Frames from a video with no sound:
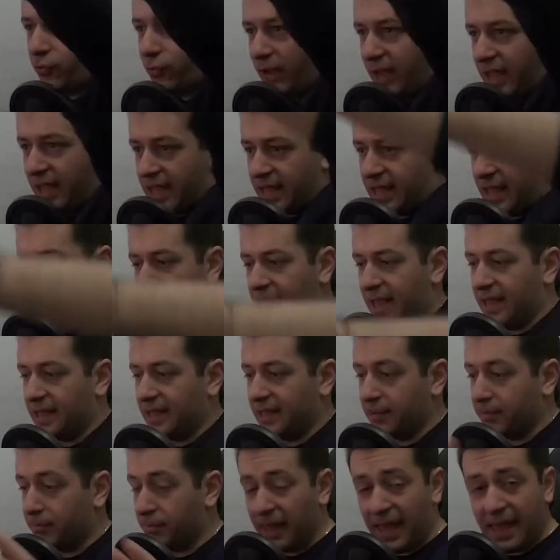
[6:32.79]
gray,
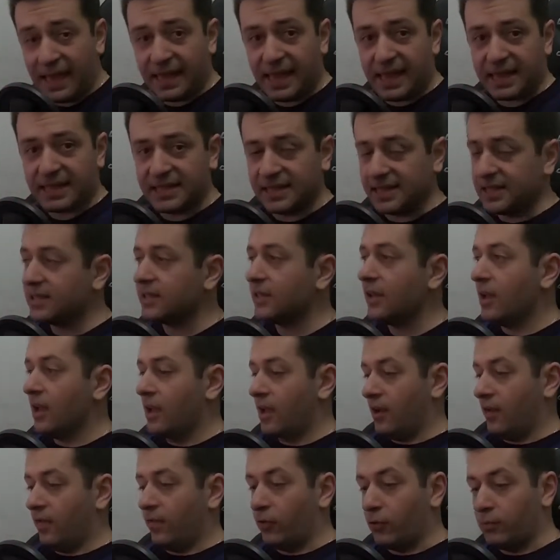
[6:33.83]
and black accents.
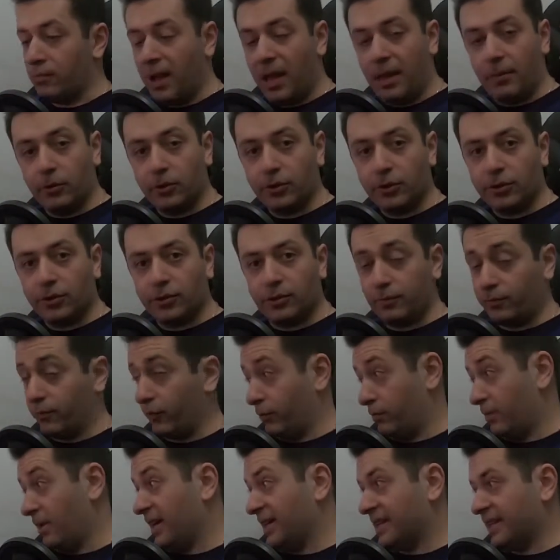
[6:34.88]
For my monitor,
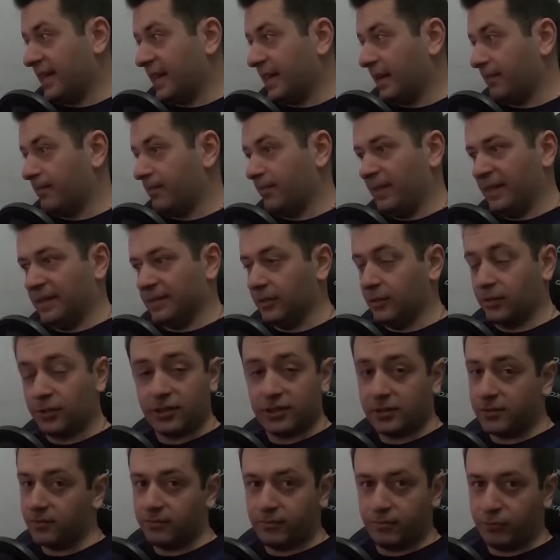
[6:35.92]
for my setup, it
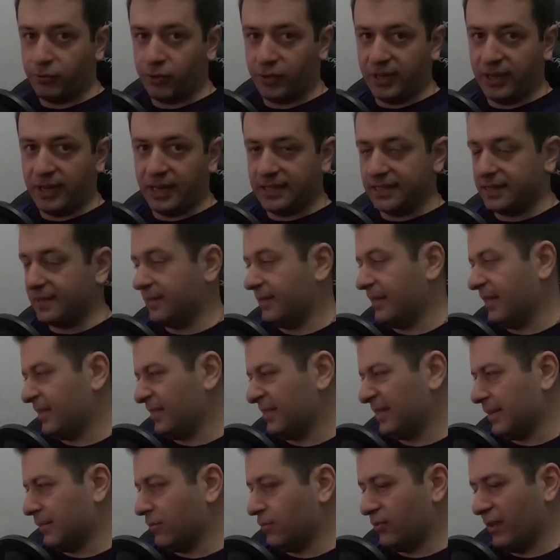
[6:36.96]
looks pretty nice.
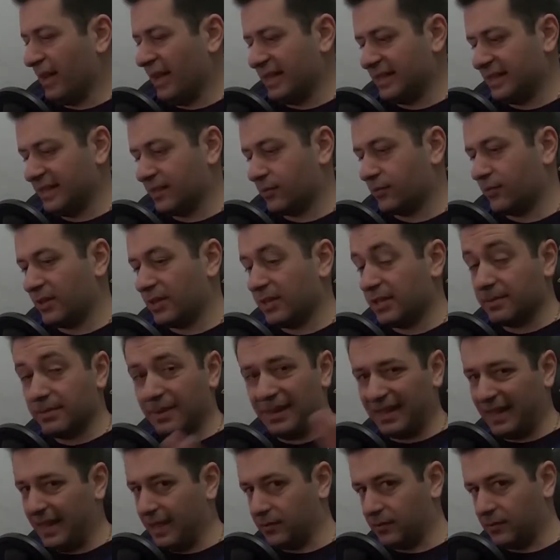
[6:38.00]
There are some reds and greens,
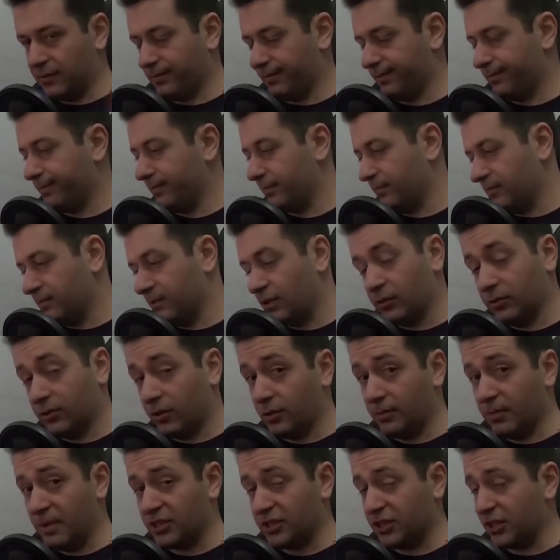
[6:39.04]
but yeah,
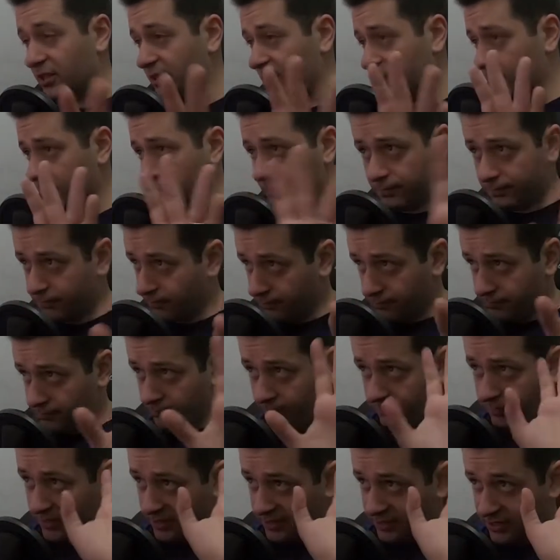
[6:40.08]
don't mention it.
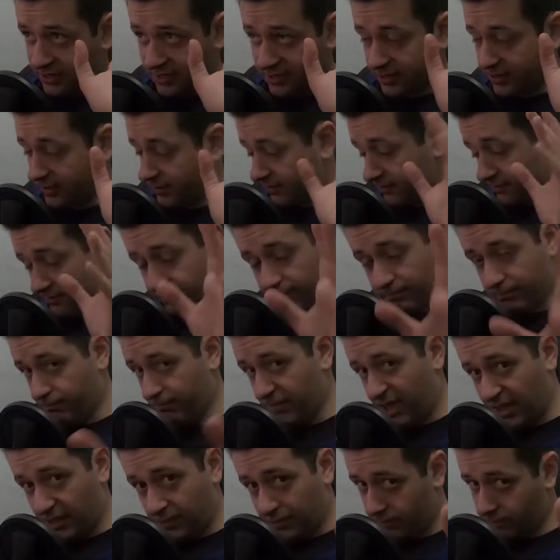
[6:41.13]
It's just
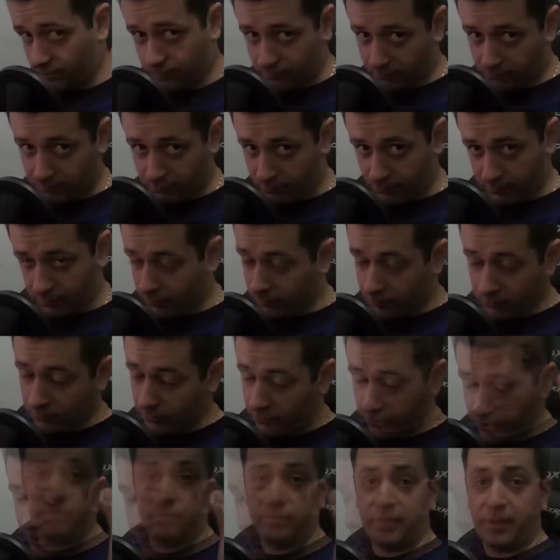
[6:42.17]
me.
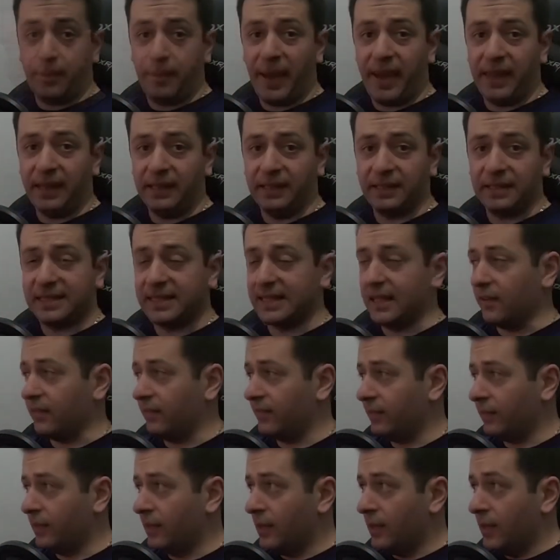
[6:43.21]
The panel itself.
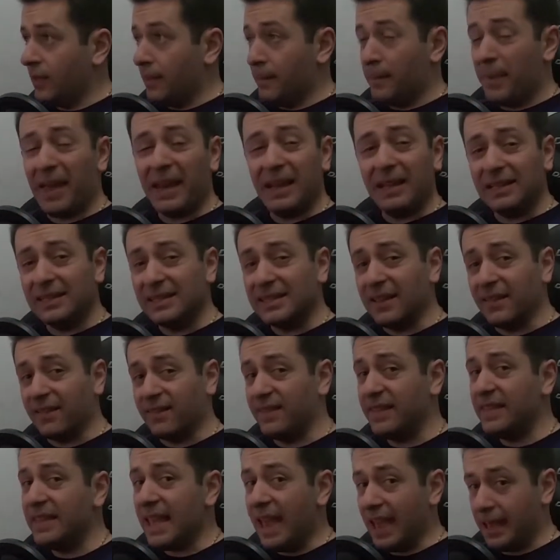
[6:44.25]
Panel is the
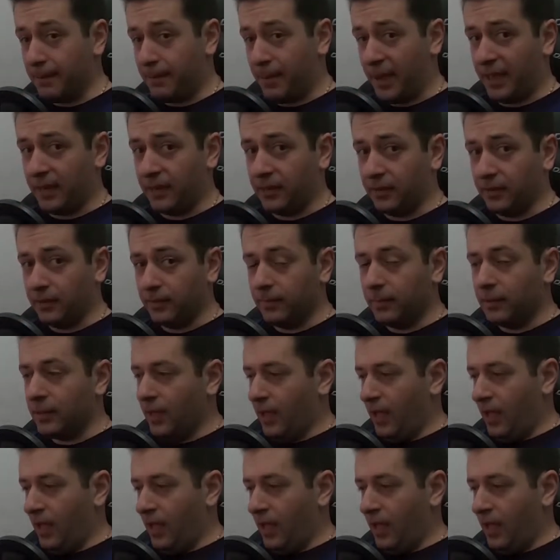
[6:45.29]
VA panel.